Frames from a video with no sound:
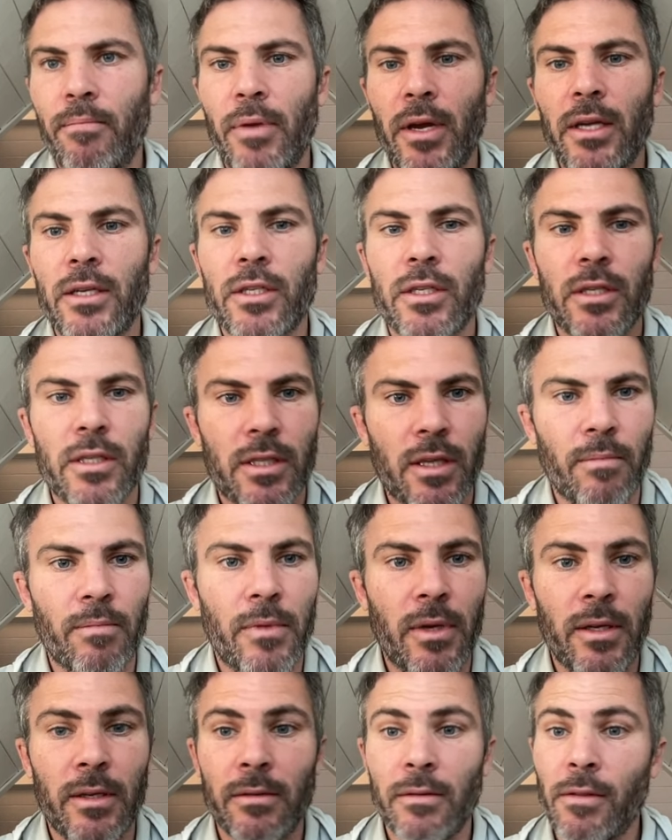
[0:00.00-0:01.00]
pitch,
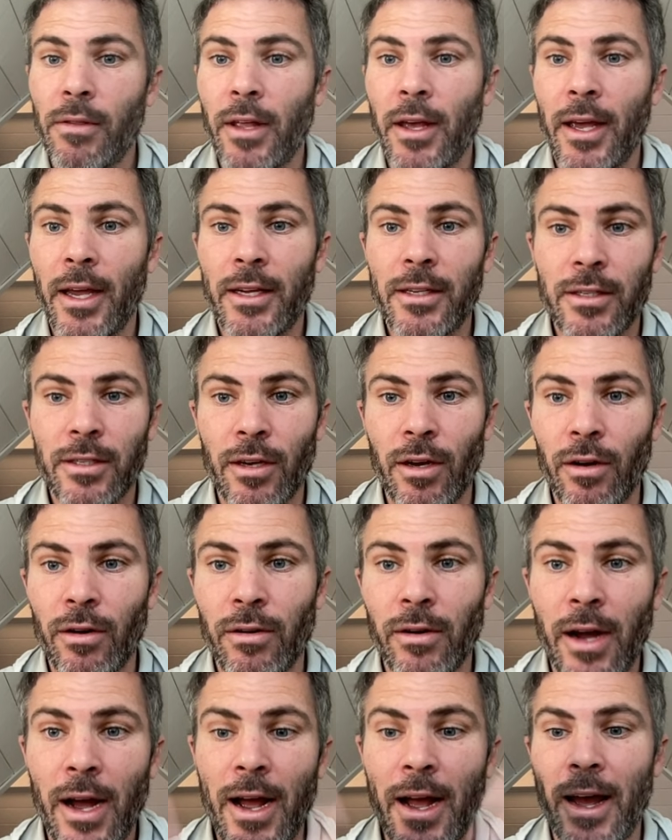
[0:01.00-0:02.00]
something like,
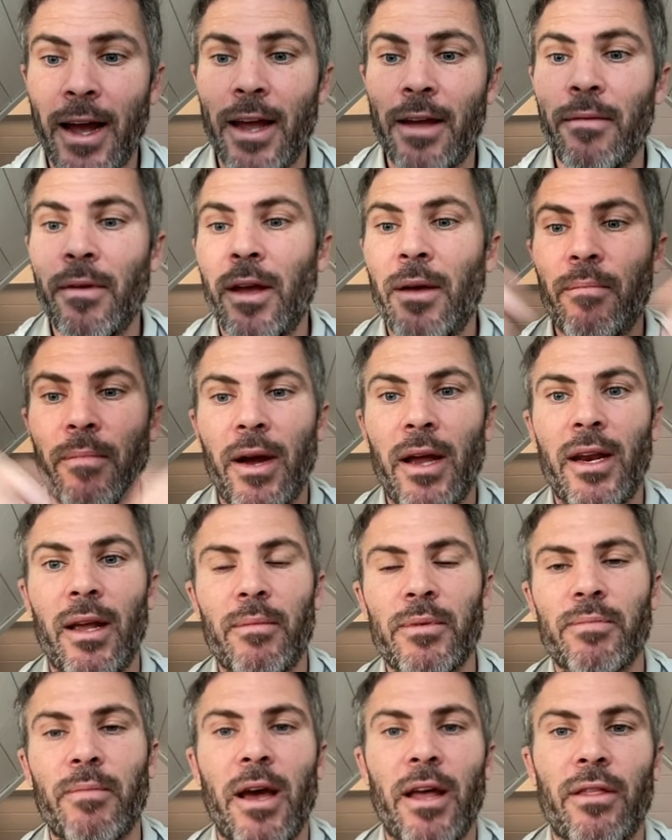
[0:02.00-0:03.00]
so, hi, my name
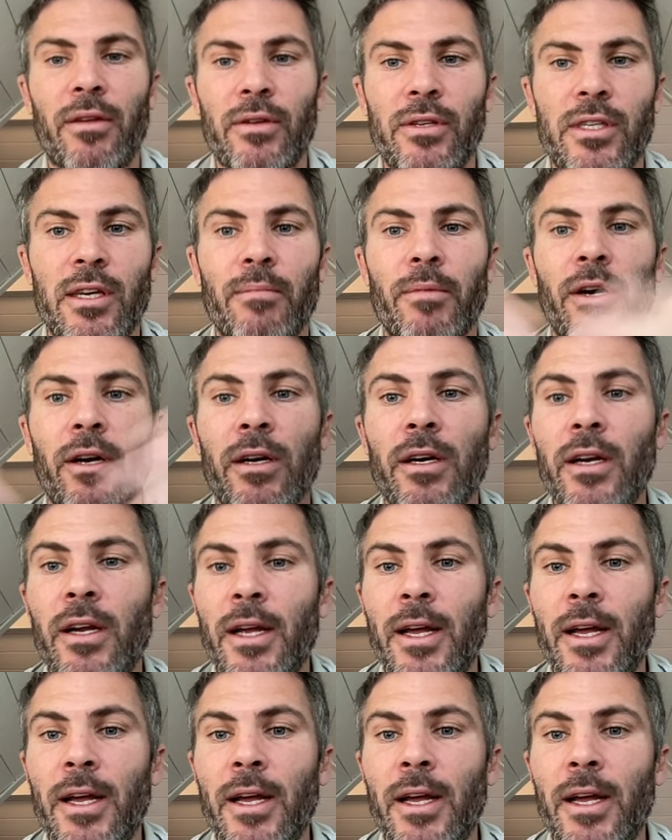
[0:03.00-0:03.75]
is Matthew Zimmer.